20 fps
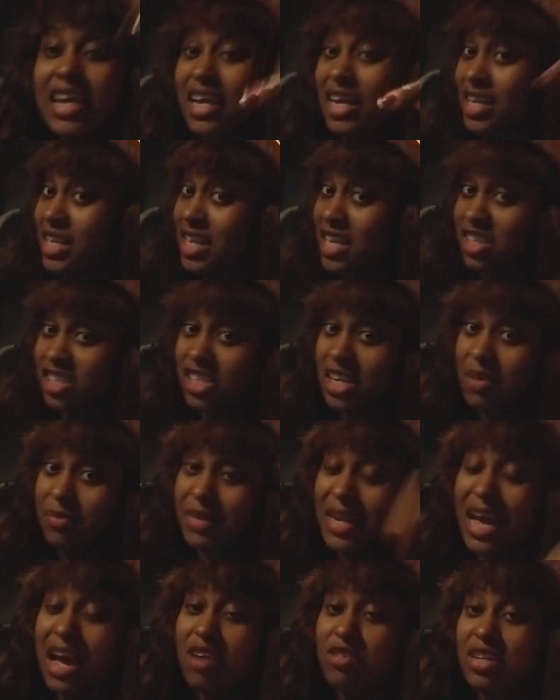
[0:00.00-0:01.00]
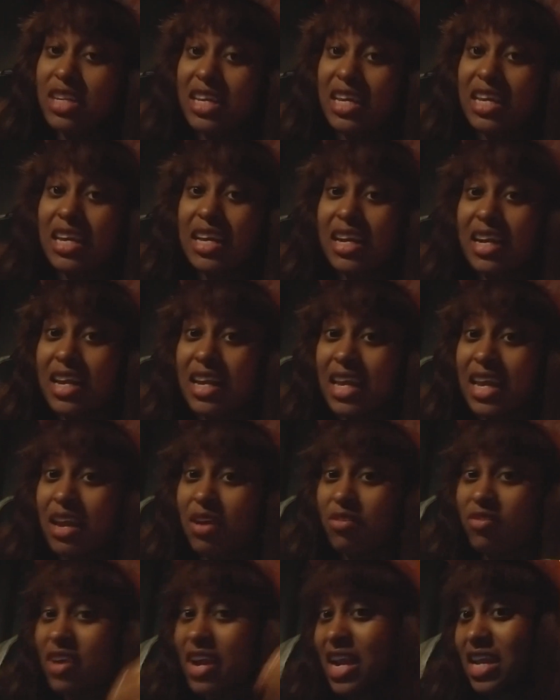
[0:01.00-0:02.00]
and then jumped out there
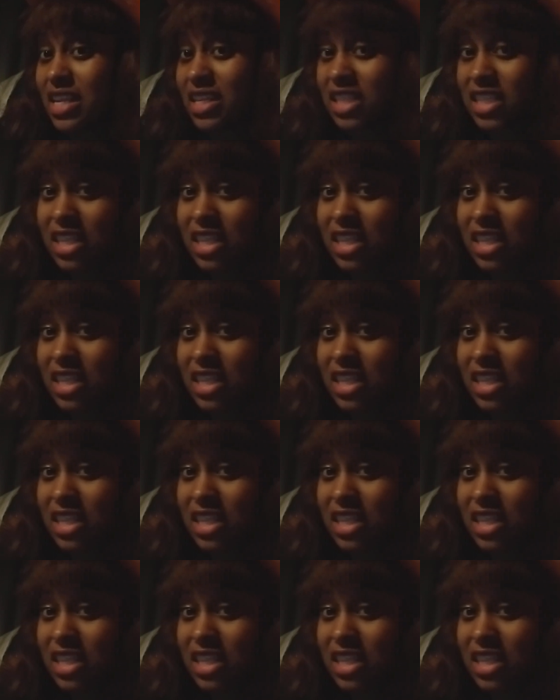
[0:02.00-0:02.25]
and ran to